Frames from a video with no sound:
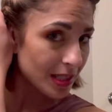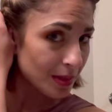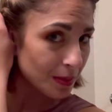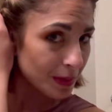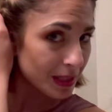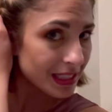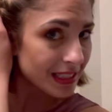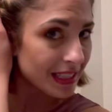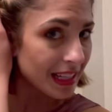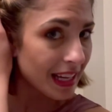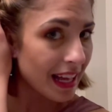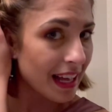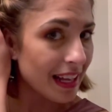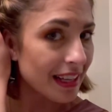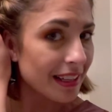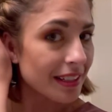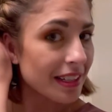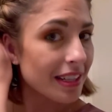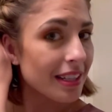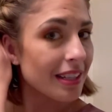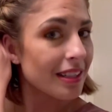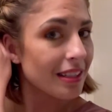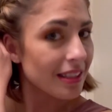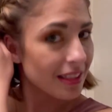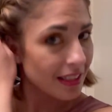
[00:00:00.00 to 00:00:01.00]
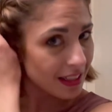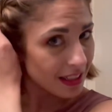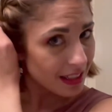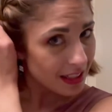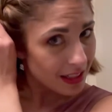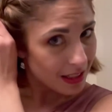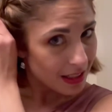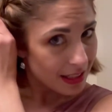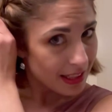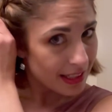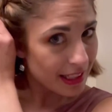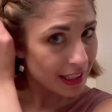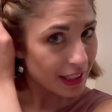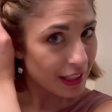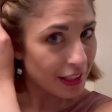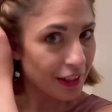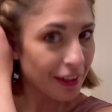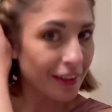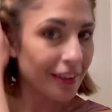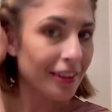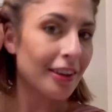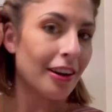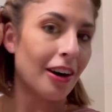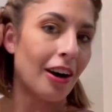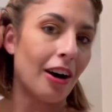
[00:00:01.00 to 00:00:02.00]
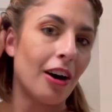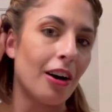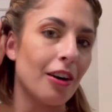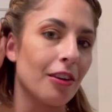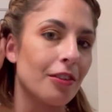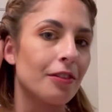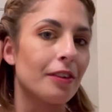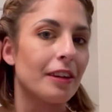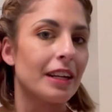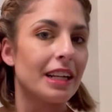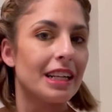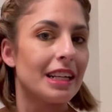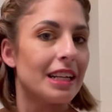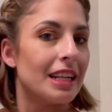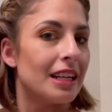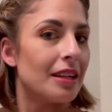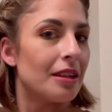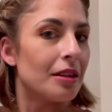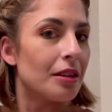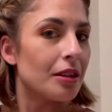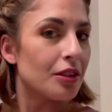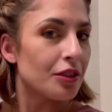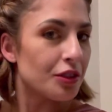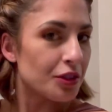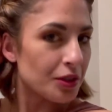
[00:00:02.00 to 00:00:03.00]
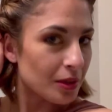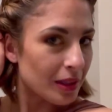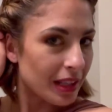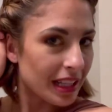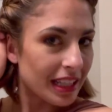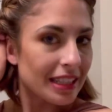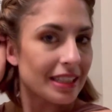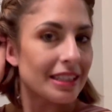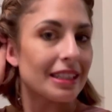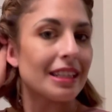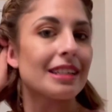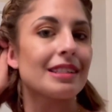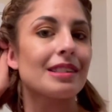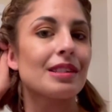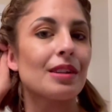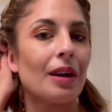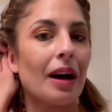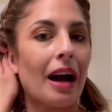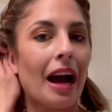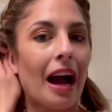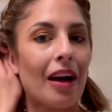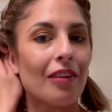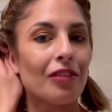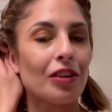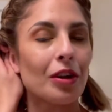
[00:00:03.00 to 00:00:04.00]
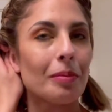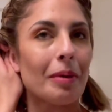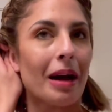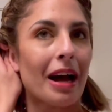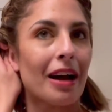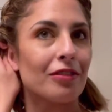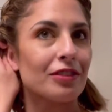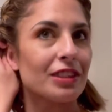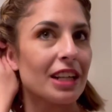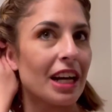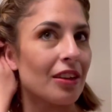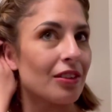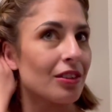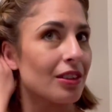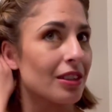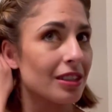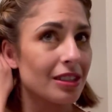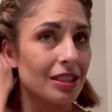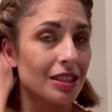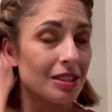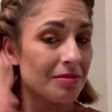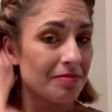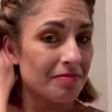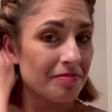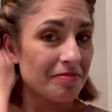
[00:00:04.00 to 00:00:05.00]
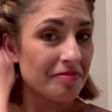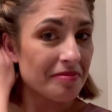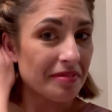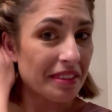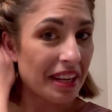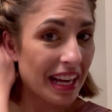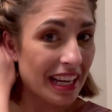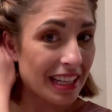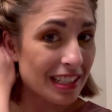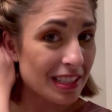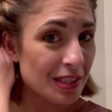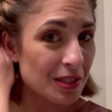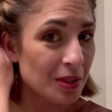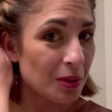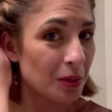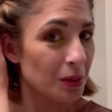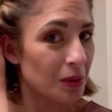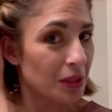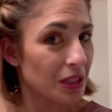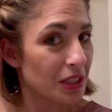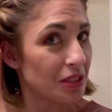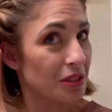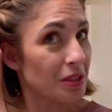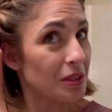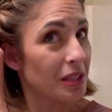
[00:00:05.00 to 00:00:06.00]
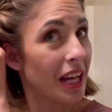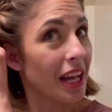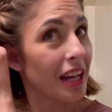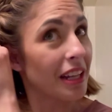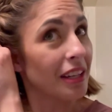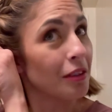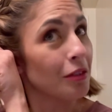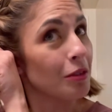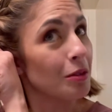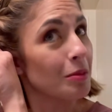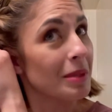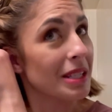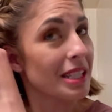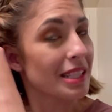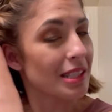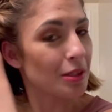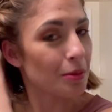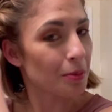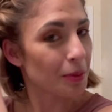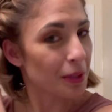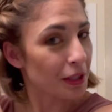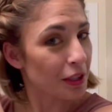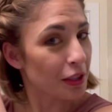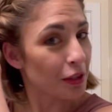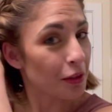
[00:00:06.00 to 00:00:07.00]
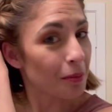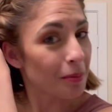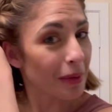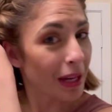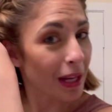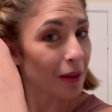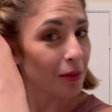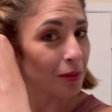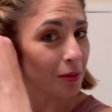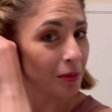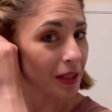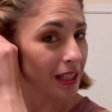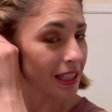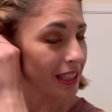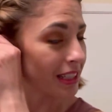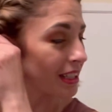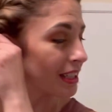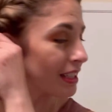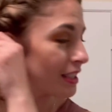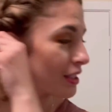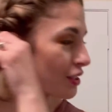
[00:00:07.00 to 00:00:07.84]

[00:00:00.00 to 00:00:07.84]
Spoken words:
wanted to end it, secure it off, and do like a nice little half up, half down look, I could totally do that and it would be super cute, but I want to